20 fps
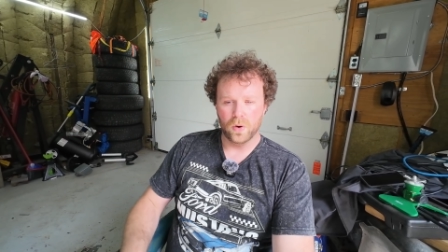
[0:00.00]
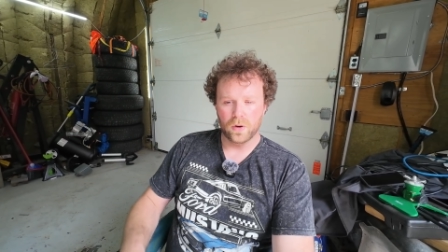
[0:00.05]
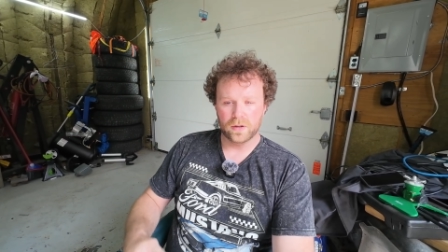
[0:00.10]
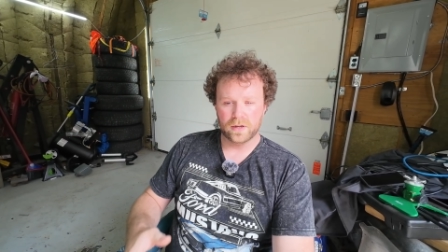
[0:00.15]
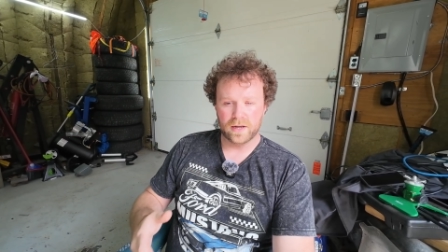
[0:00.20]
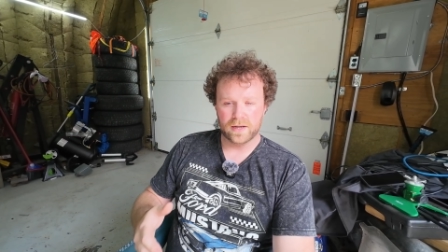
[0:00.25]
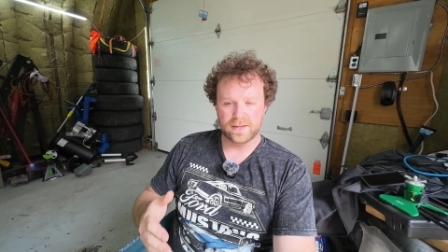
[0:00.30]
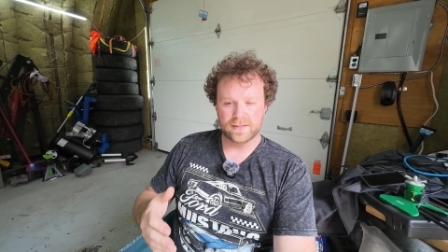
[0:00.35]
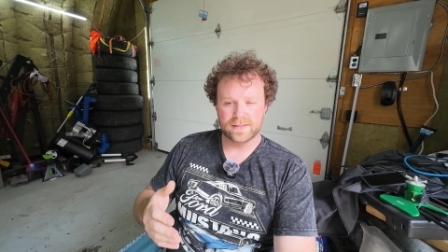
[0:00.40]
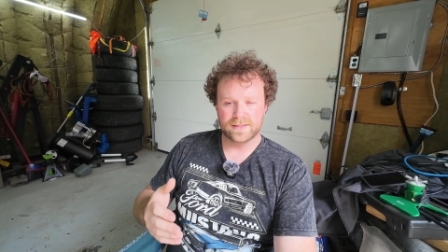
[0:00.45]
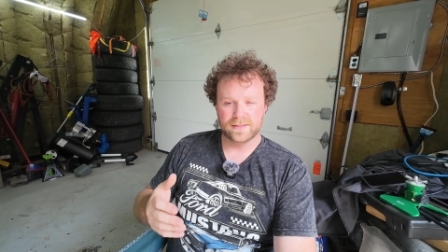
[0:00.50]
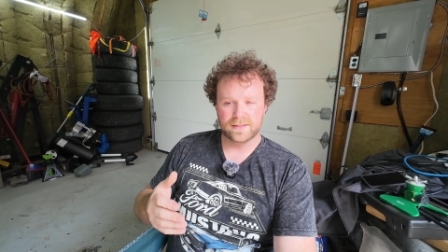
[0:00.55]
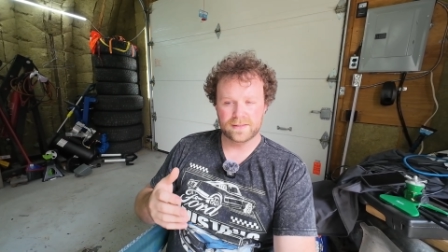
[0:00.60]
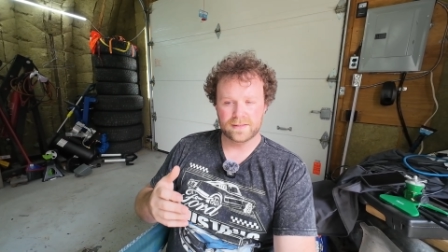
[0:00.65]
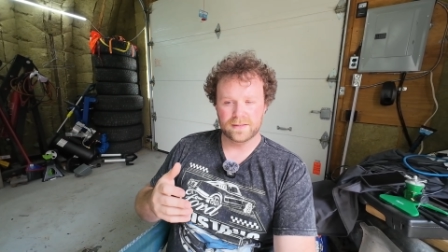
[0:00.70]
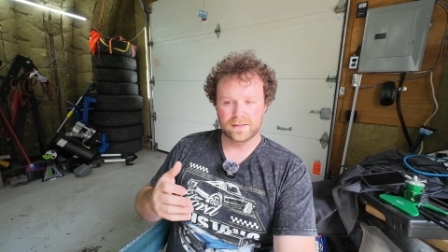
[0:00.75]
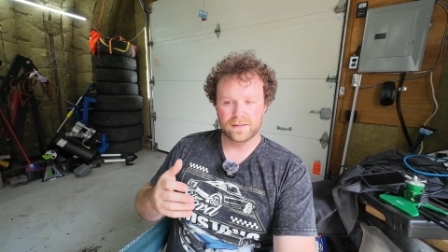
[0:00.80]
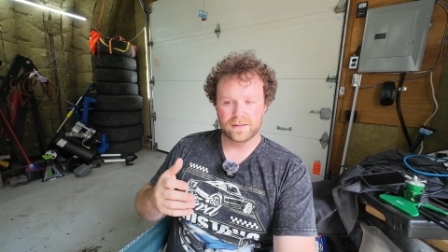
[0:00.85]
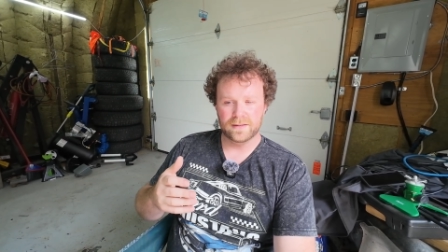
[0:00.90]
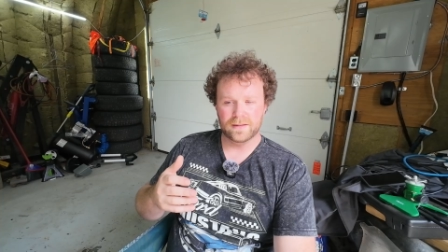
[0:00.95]
Because
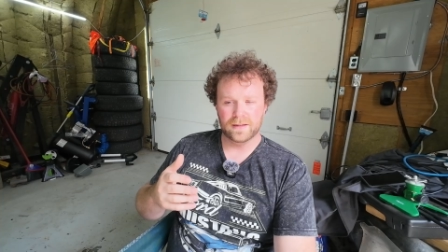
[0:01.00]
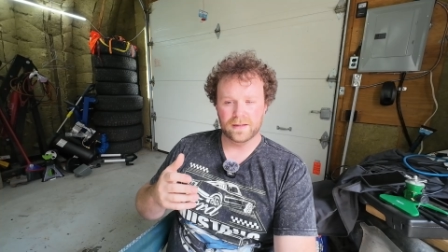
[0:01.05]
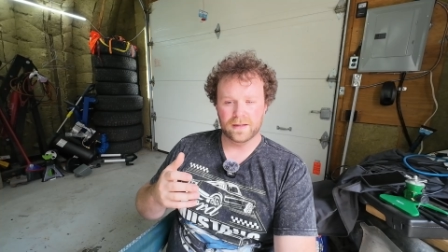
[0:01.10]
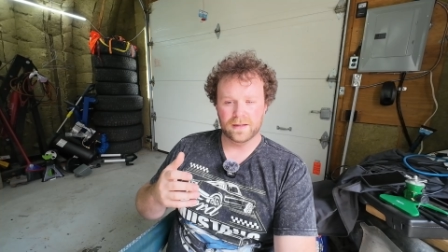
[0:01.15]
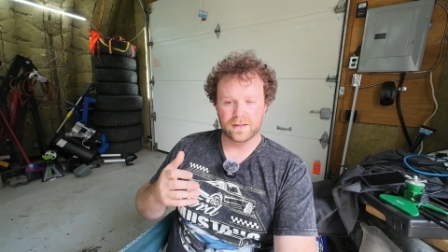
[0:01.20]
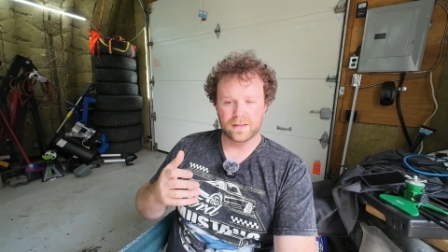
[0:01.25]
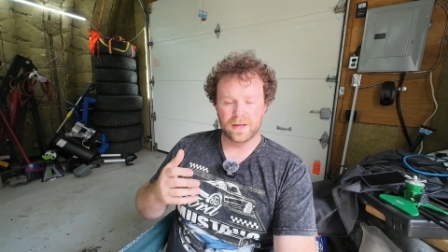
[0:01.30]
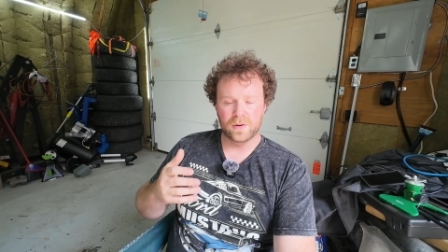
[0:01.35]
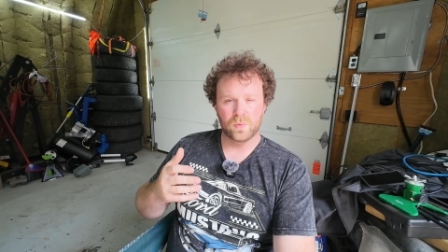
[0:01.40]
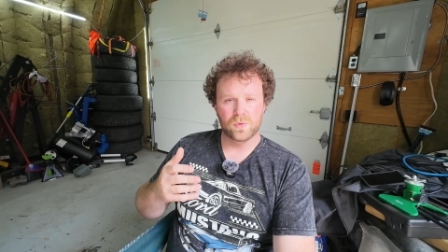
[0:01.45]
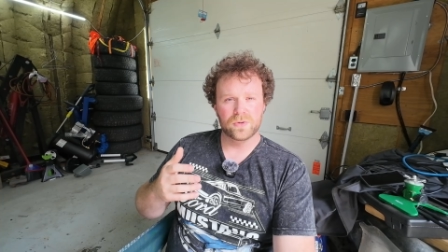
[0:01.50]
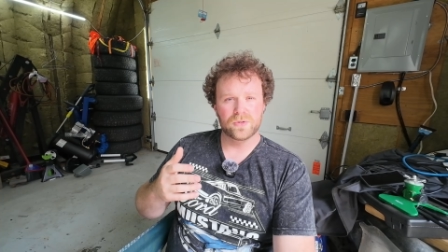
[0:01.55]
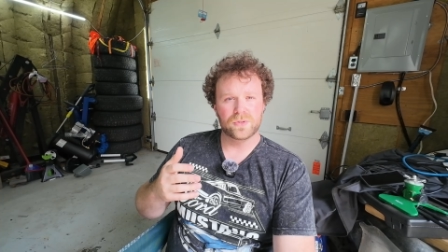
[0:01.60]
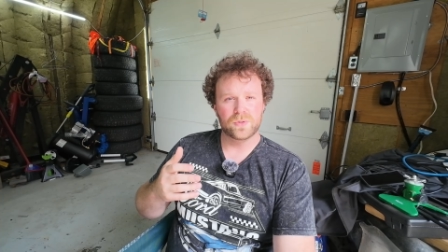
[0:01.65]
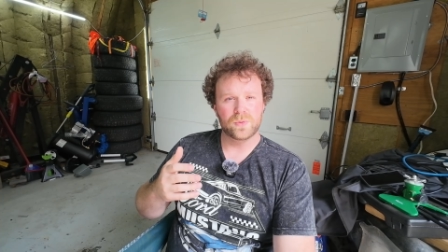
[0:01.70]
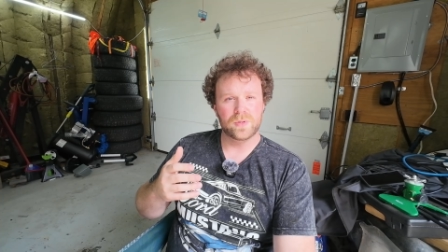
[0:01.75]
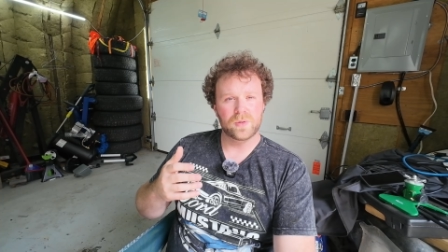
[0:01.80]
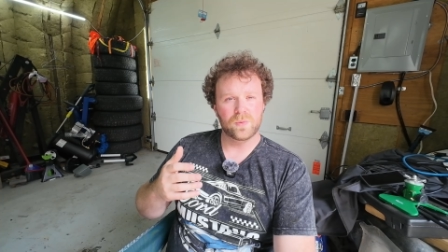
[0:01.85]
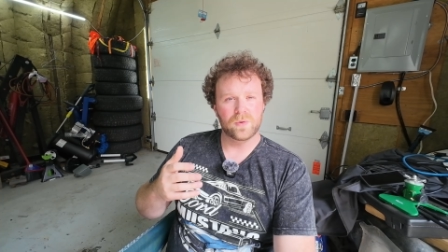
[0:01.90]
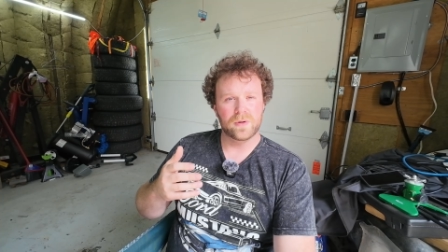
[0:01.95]
they weren't
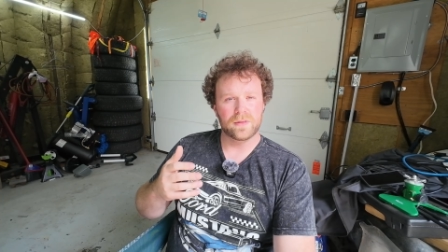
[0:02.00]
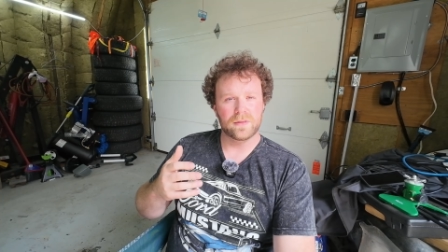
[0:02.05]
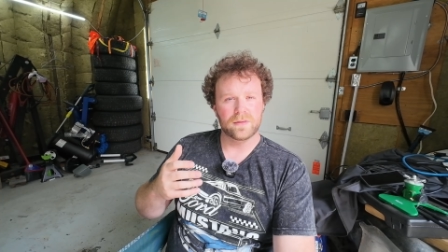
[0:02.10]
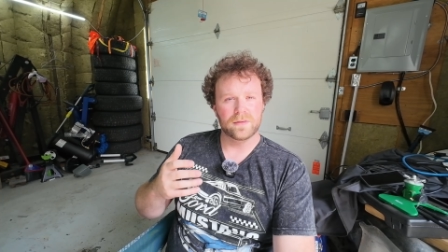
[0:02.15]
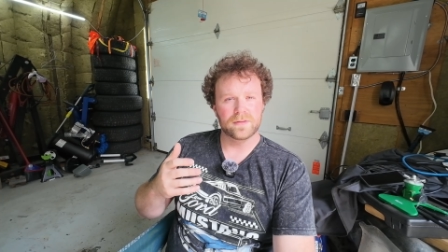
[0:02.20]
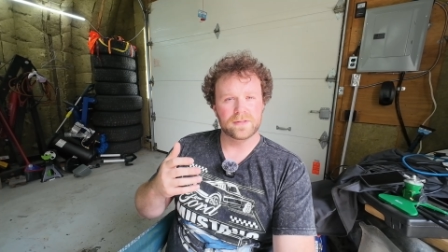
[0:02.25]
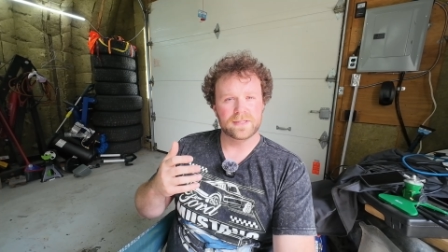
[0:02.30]
doing what